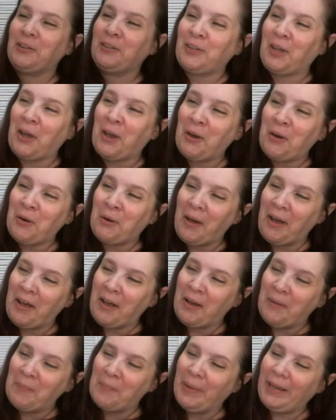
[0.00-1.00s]
so,
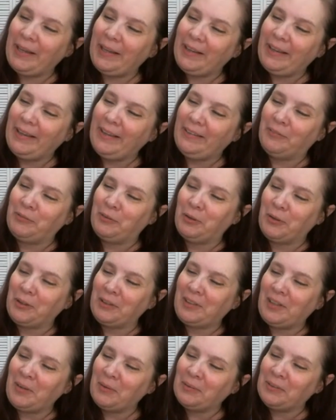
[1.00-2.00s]
um, he, of course,
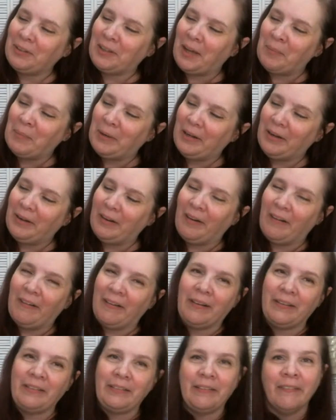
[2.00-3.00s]
he was hemming and
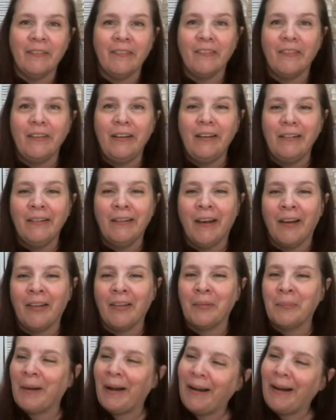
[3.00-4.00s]
hawing, you don't need another
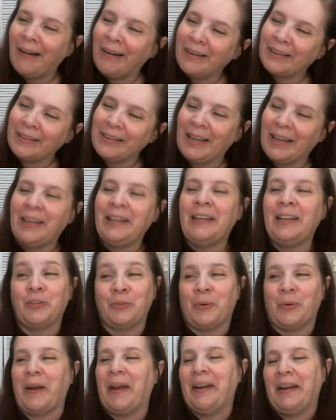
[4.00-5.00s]
mug. And he's
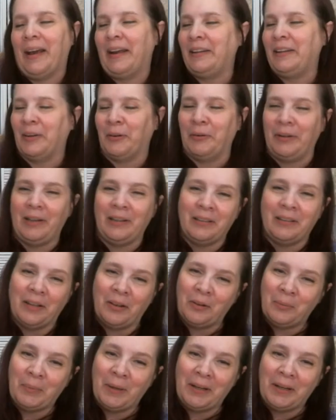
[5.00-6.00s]
right, I don't need
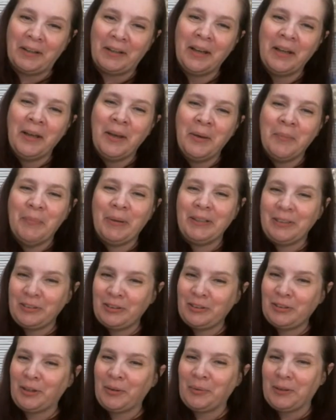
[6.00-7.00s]
another mug. But it
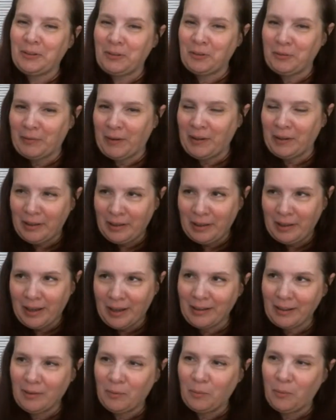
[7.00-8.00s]
sure was fun to get
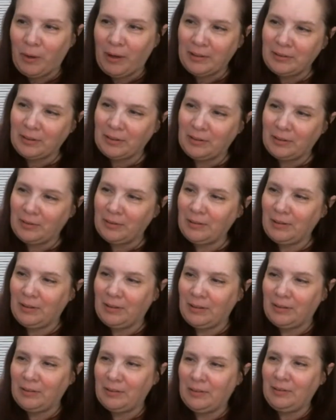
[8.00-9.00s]
it and watch his,
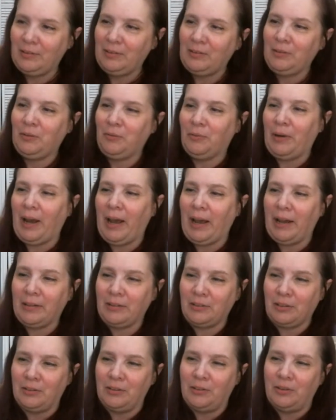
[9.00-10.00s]
his
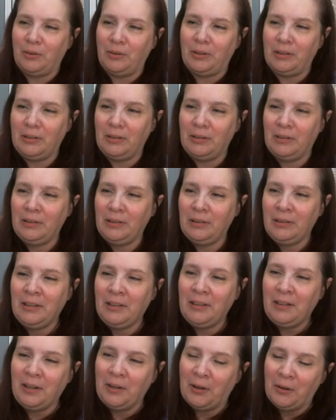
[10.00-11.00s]
reaction to it.
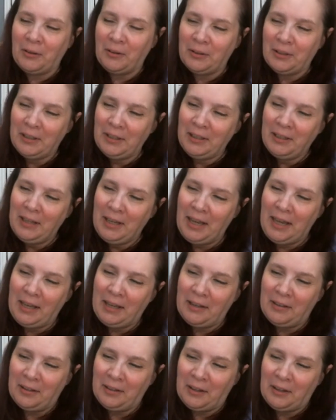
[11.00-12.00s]
You know,
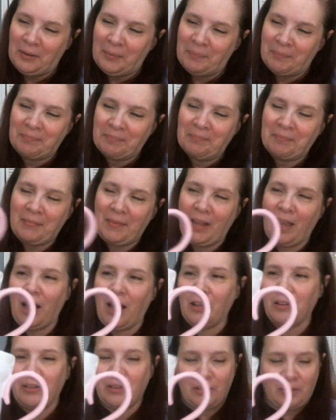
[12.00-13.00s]
and um,
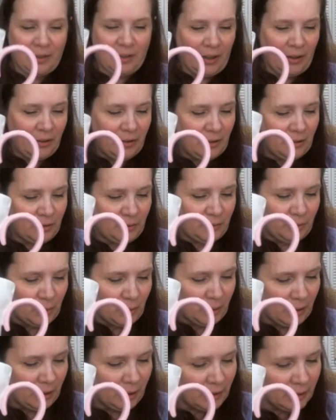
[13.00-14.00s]
I'll just sell this
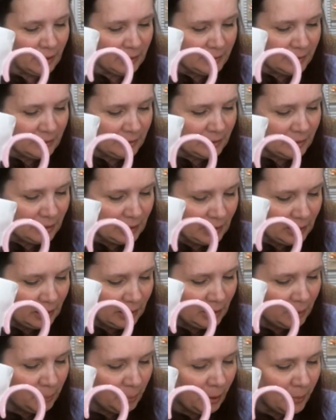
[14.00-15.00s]
for, let's
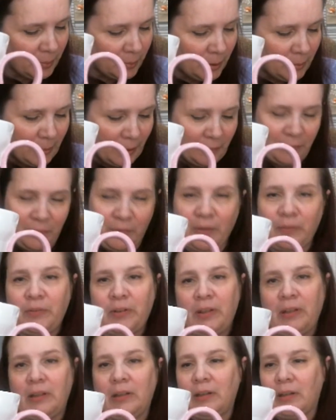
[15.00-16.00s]
see, probably about
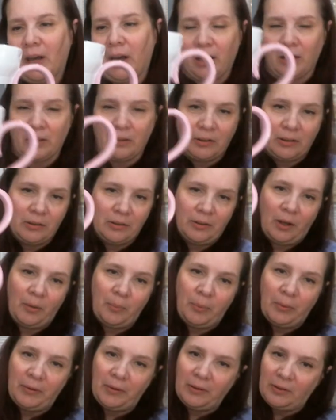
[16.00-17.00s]
$15. I'll
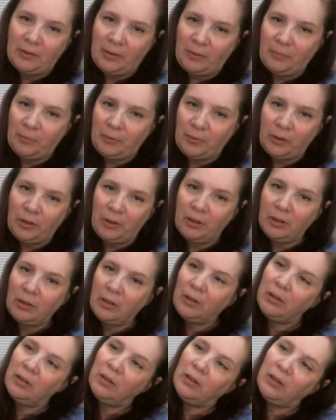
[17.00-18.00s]
put this up for.
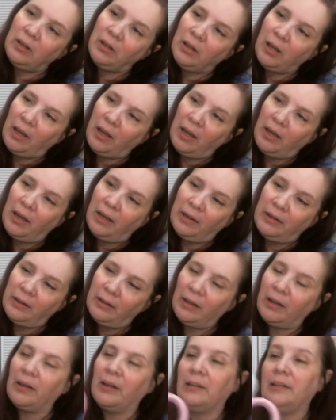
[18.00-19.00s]
And
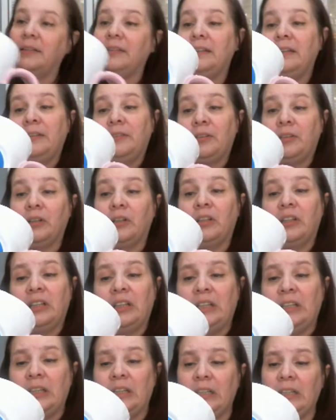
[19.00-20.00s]
uh, it needs a good
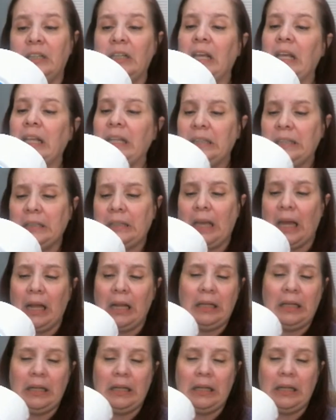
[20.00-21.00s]
cleaning. It's
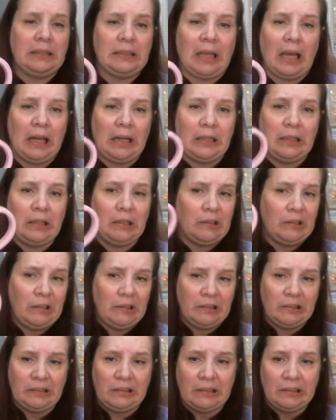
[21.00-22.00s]
kind, it's kind of
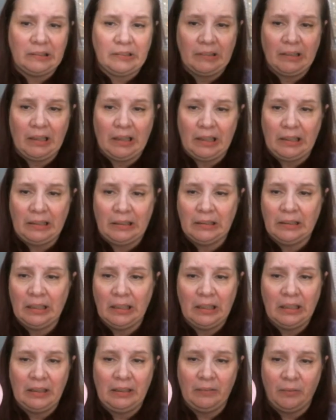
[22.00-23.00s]
dirty on the inside.
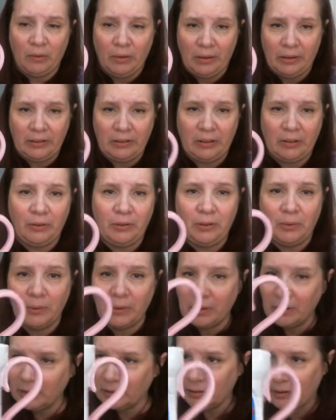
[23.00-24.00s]
I don't even want to show you
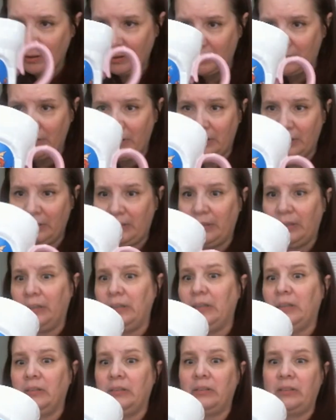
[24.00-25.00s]
what it looks like on the
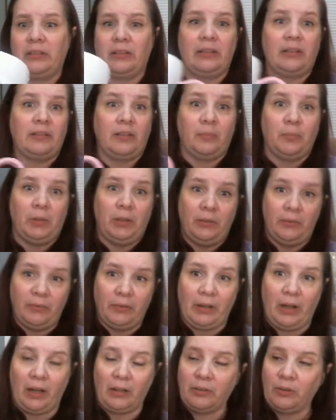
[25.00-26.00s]
inside. It looks like somebody
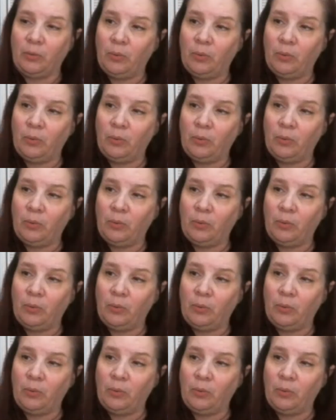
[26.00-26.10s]
forgot